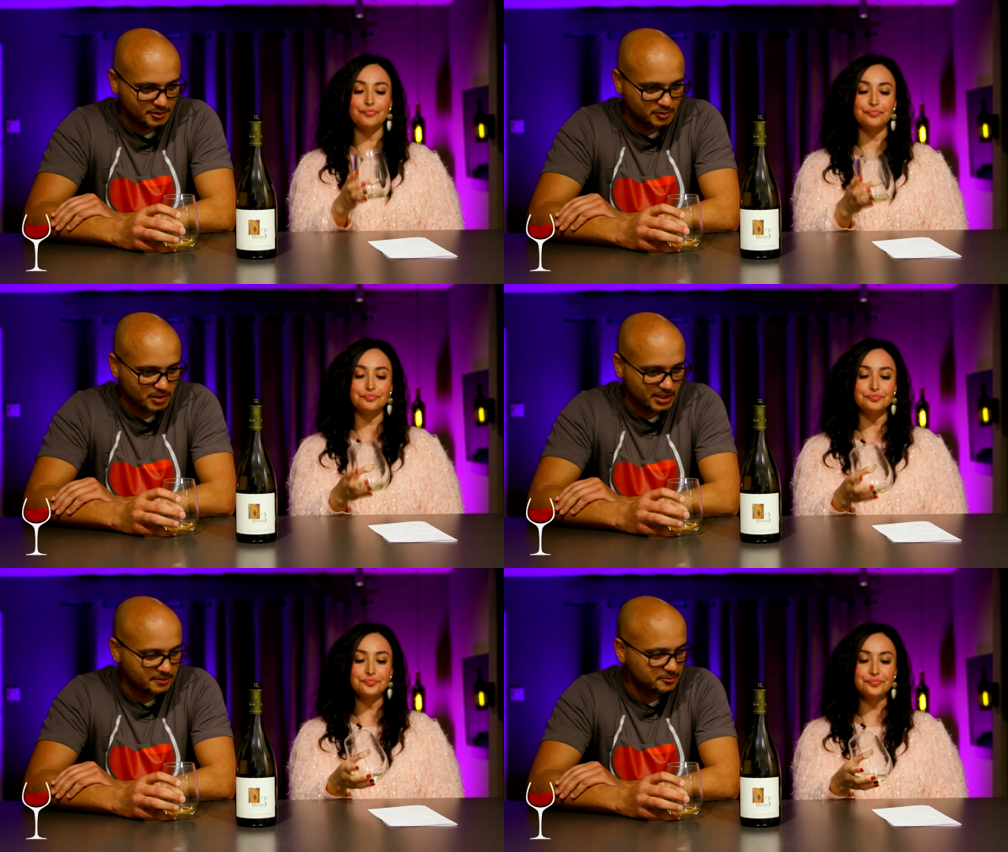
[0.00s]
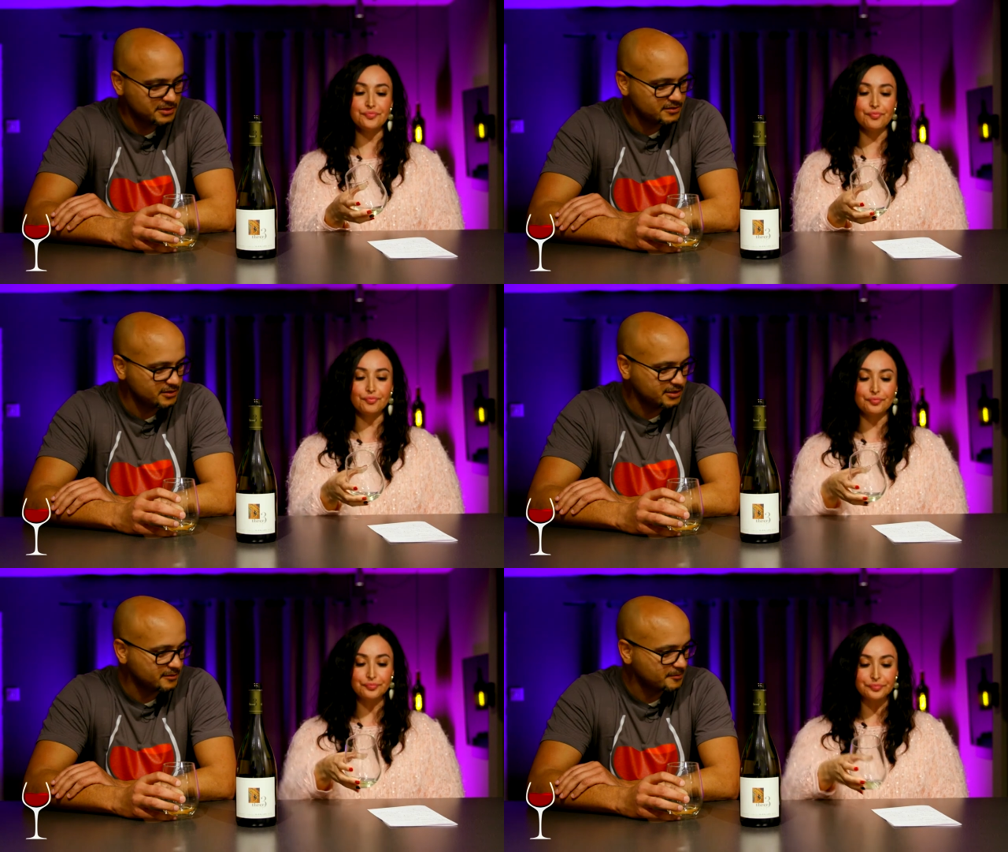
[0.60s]
Speaker 1: dry
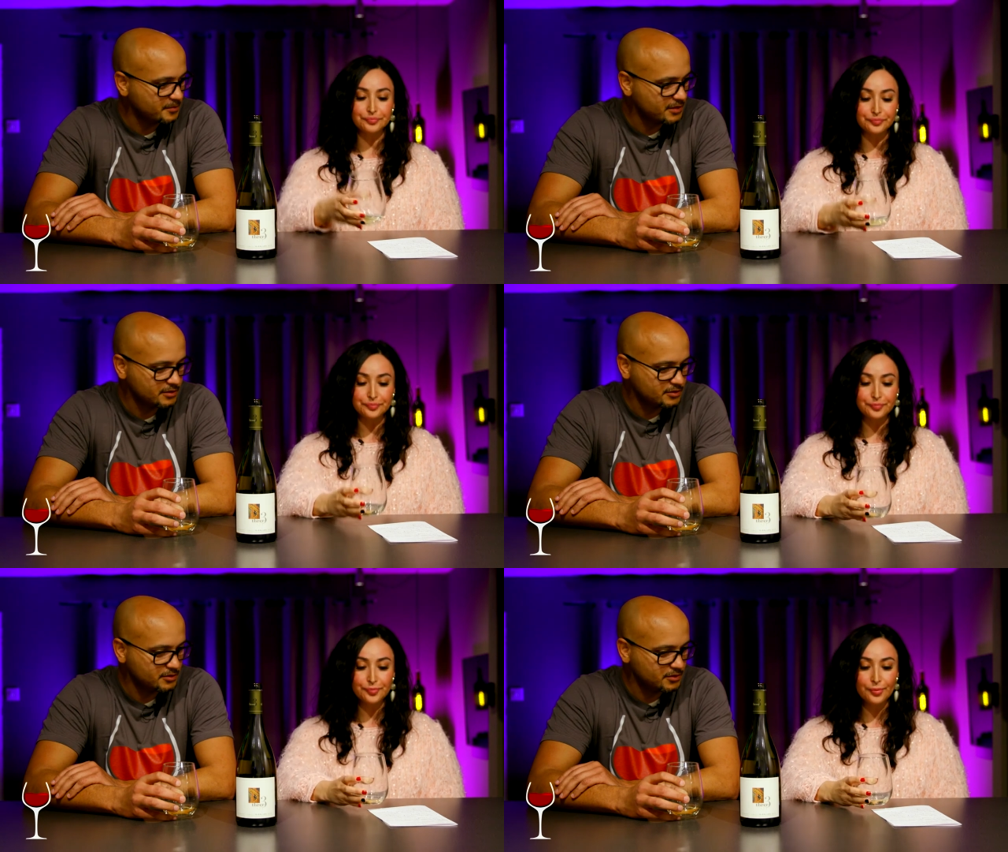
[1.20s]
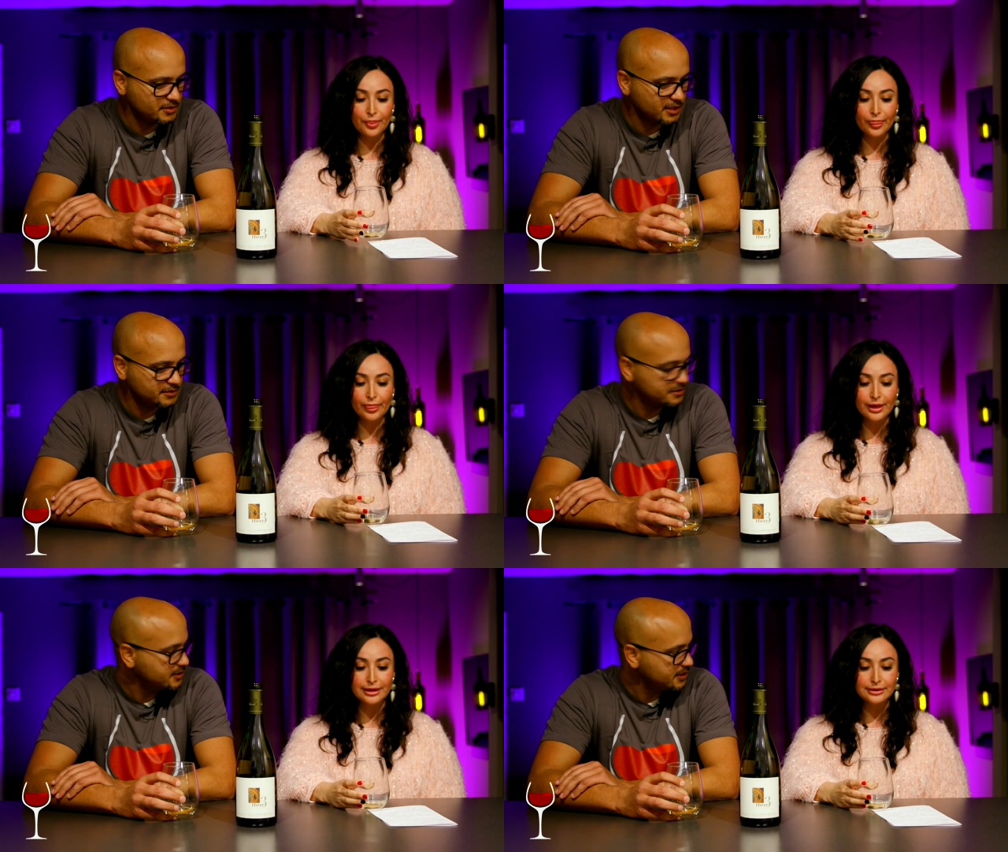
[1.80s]
Riesling,
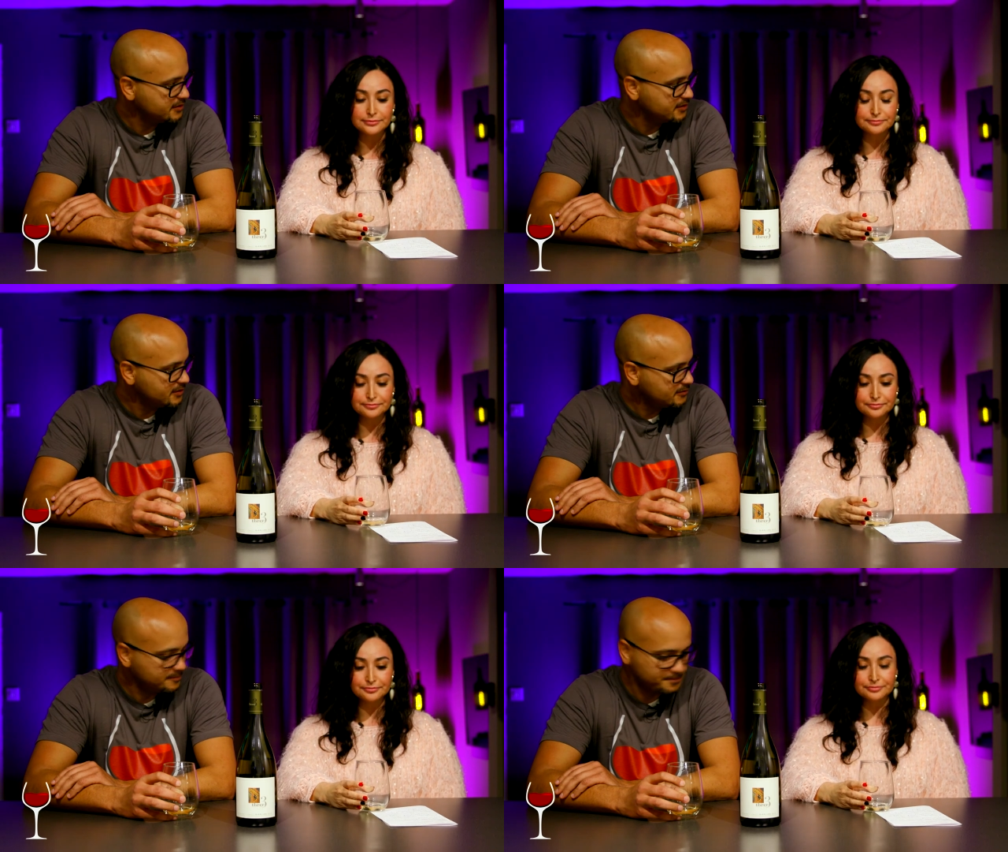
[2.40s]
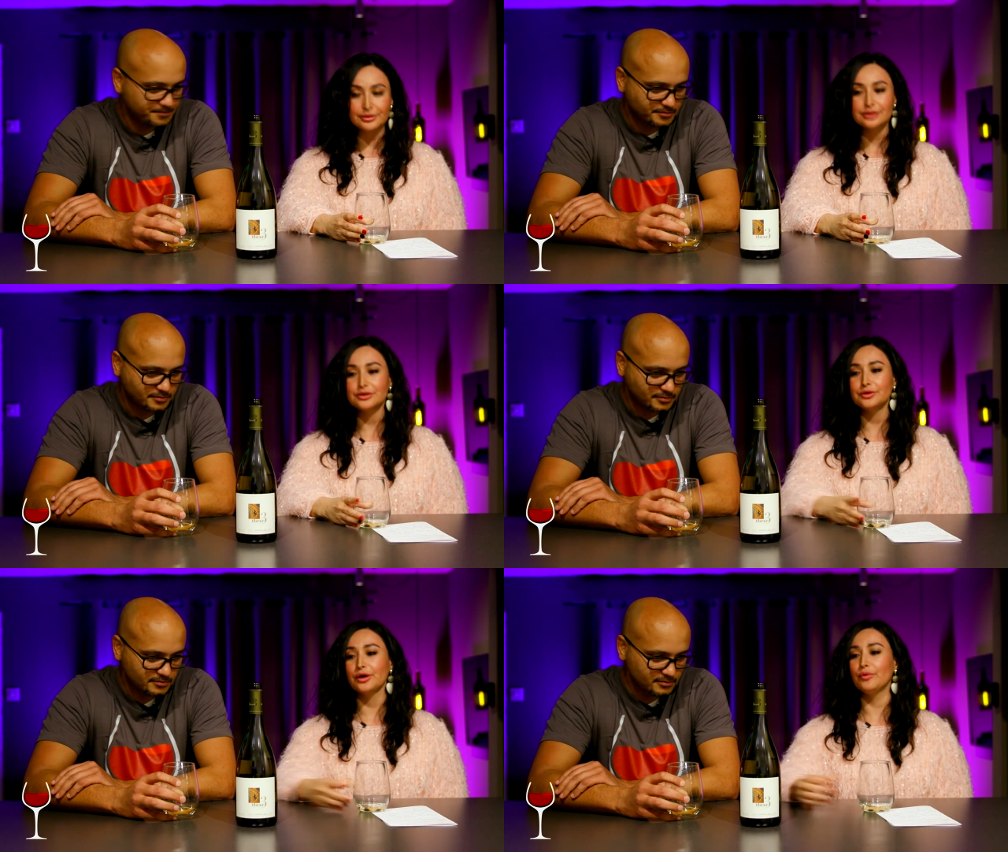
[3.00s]
2019.
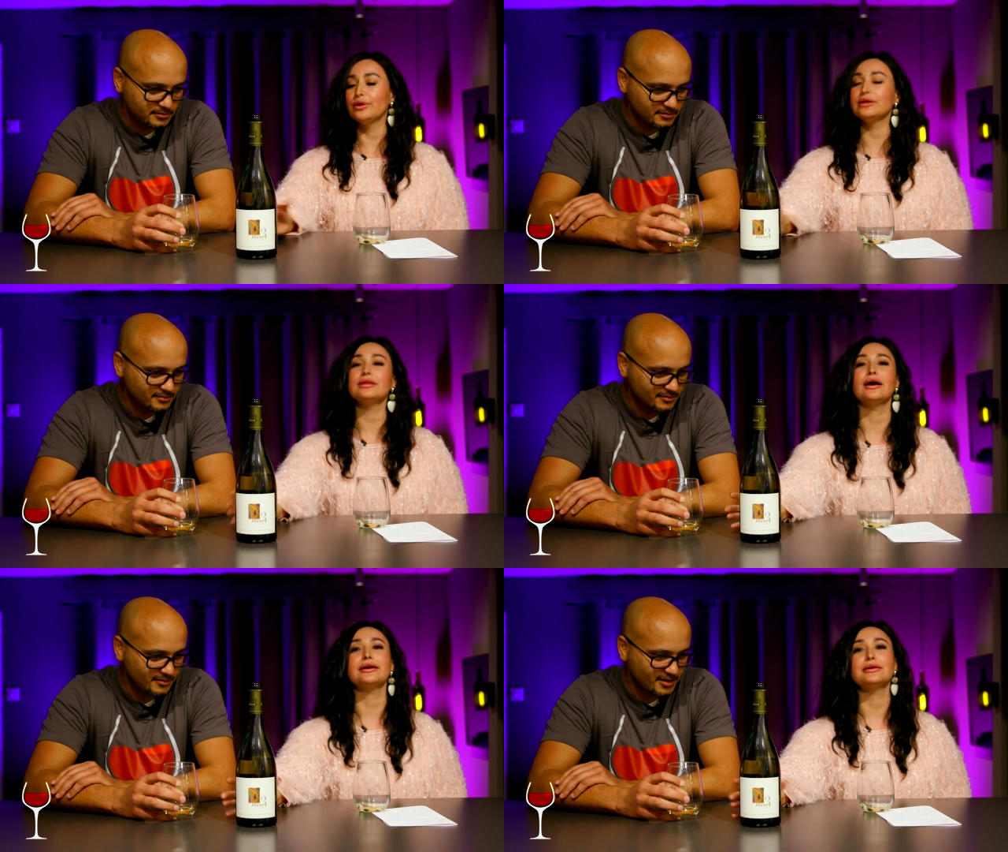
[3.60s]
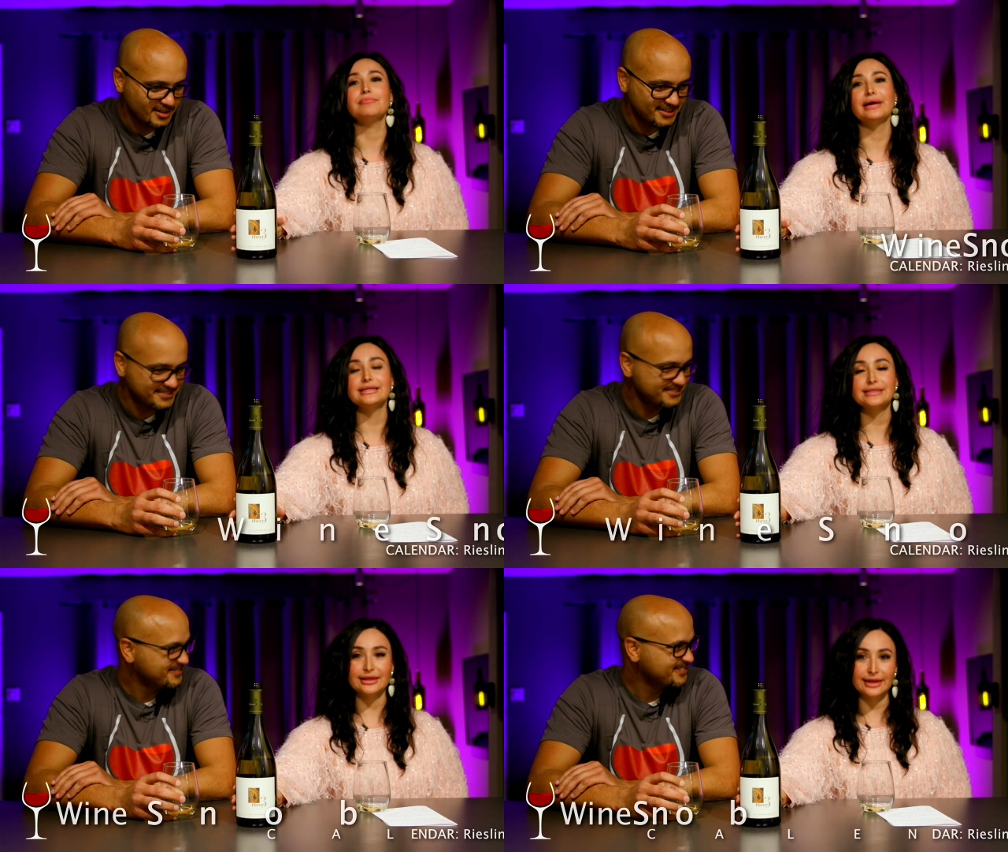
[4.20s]
Speaker 2: So go online and
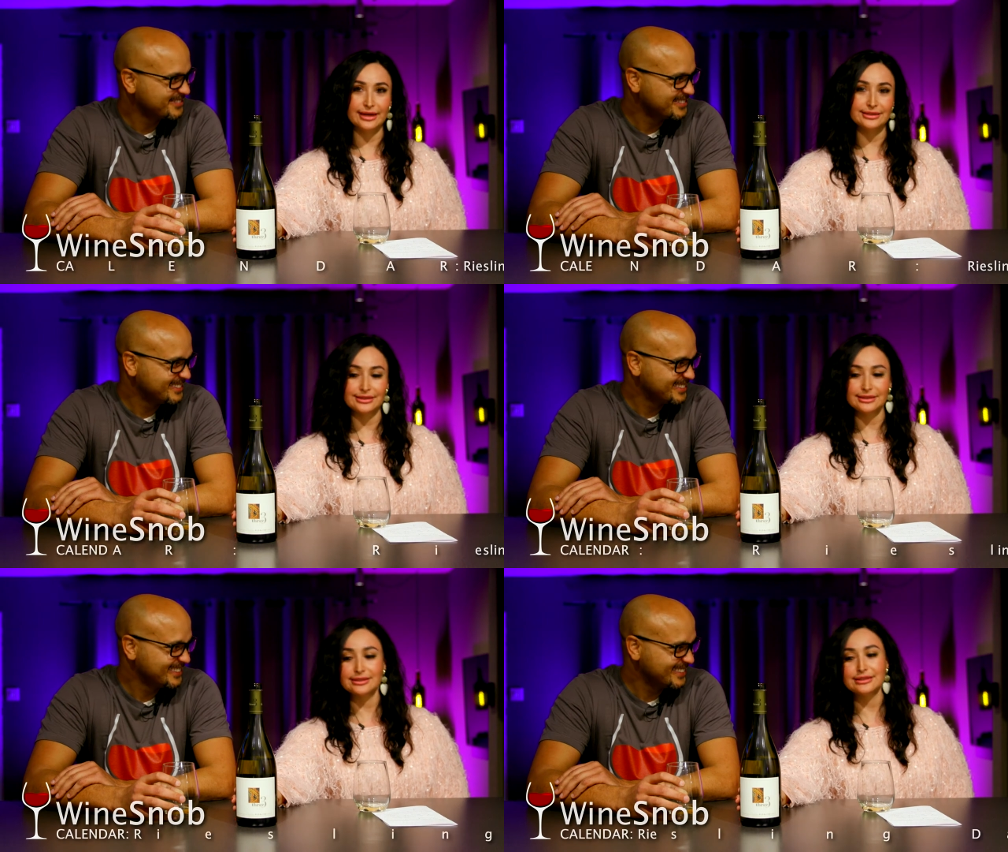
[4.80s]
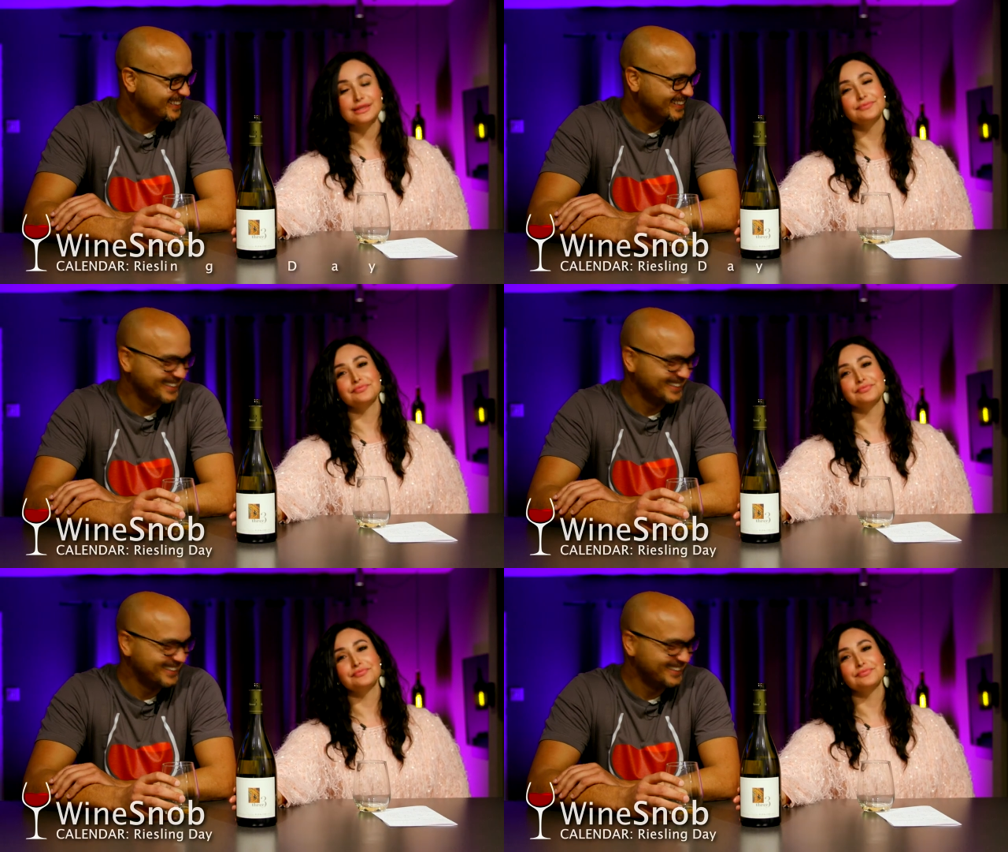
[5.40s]
buy 10 cases.